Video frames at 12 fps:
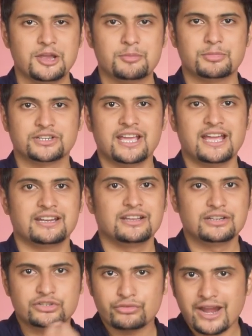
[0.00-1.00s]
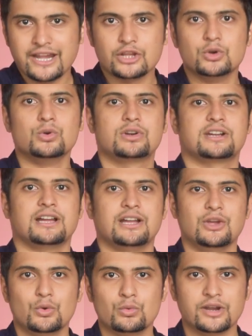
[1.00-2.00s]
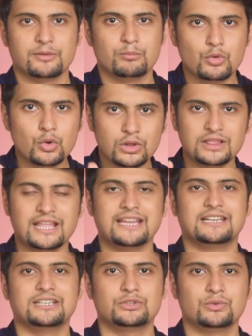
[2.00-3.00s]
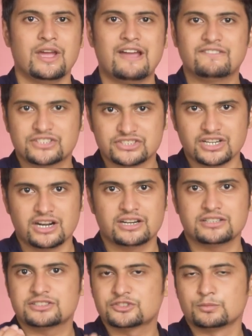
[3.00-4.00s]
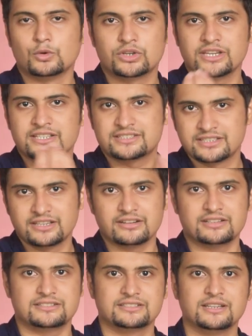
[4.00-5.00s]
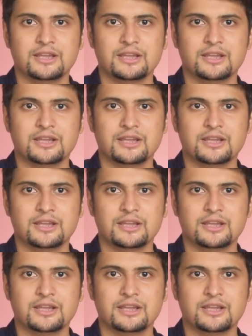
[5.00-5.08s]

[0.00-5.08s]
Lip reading: but had tried hookah were more likely to have started smoking cigarettes,